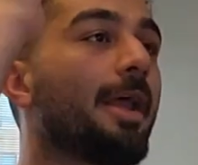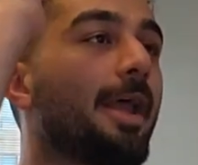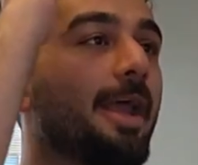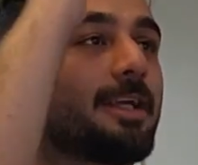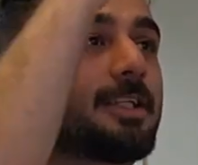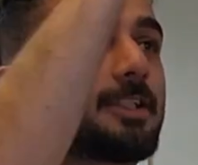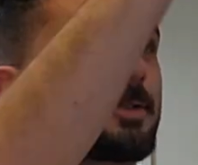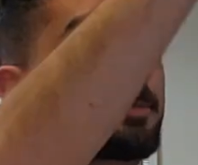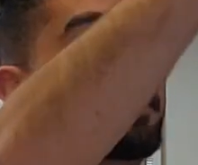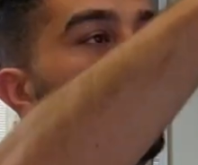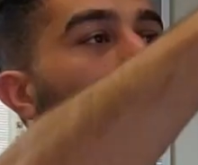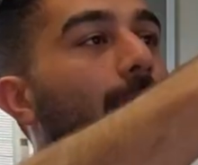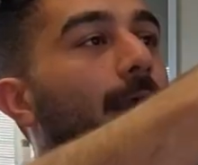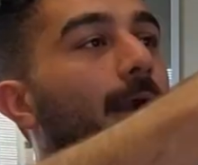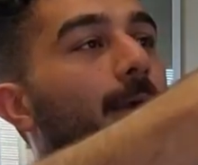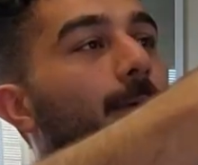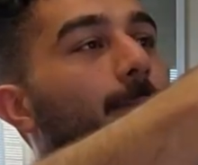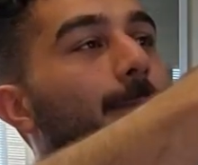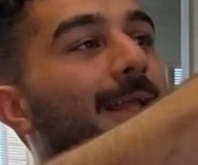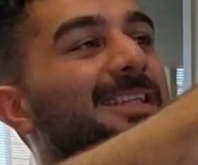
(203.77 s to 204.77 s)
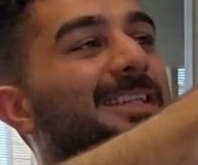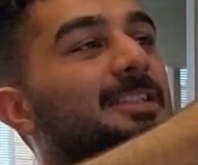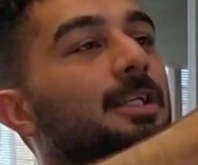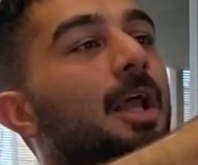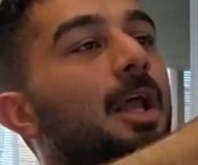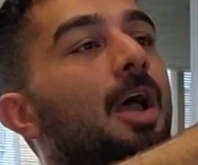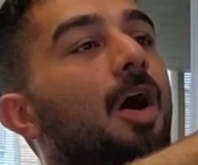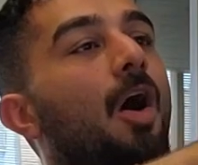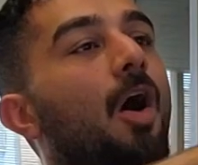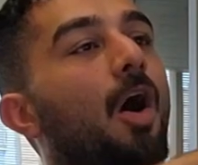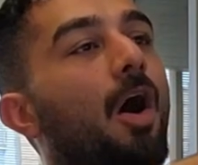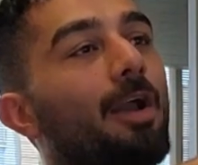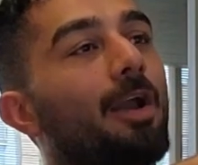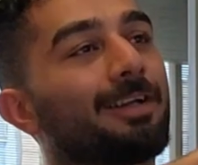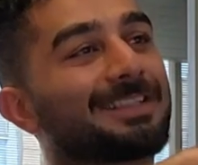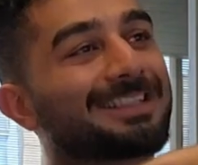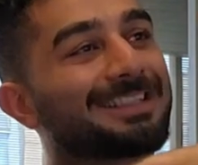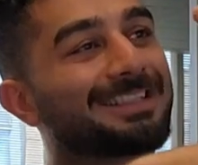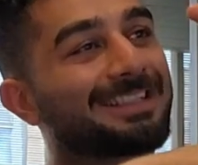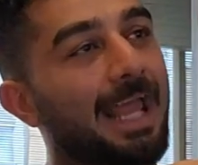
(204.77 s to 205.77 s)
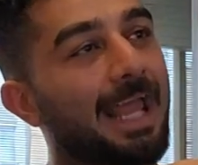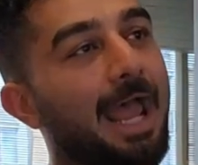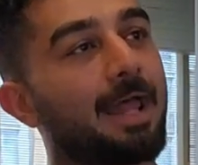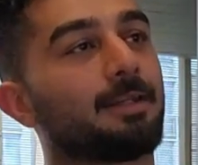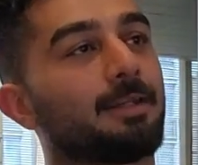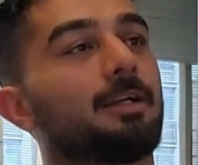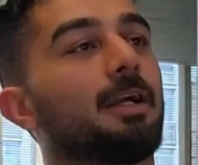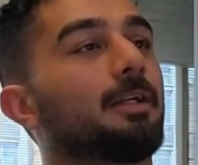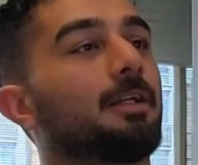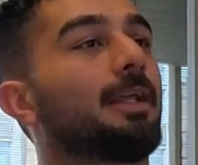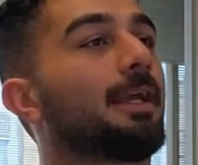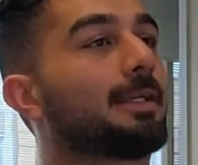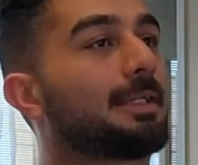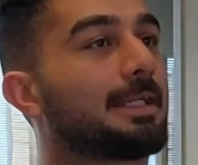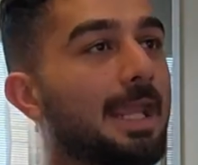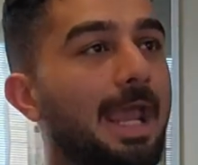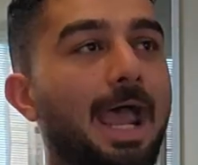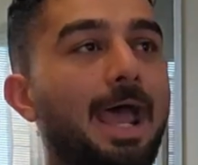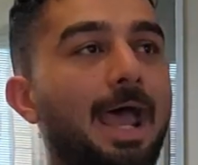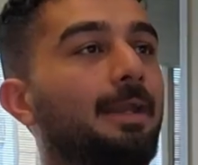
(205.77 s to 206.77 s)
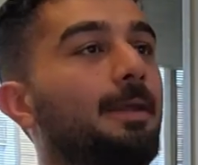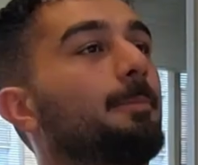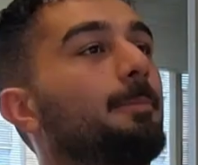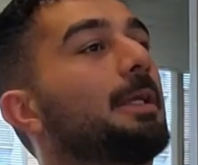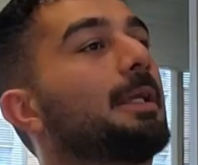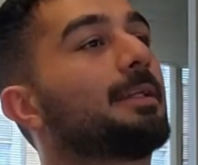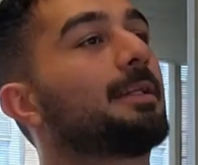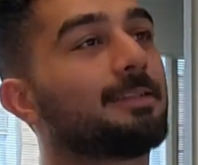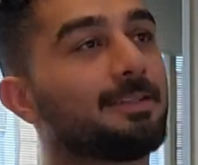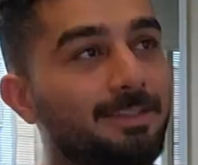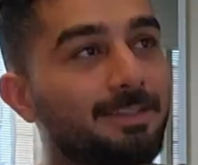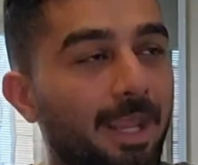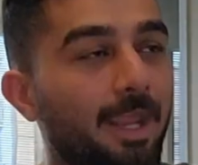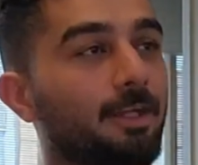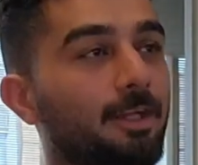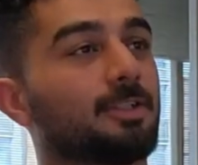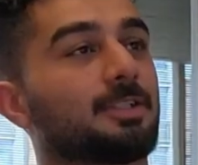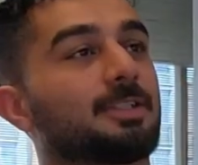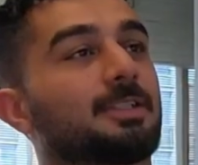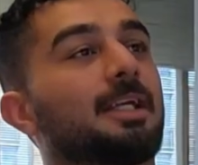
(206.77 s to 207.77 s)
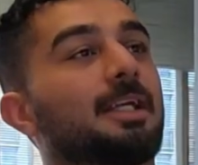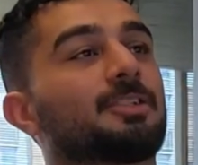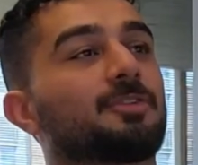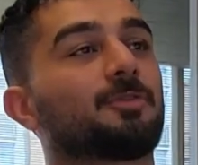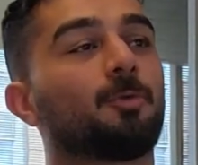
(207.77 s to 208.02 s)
experiments on a standard academic data sets.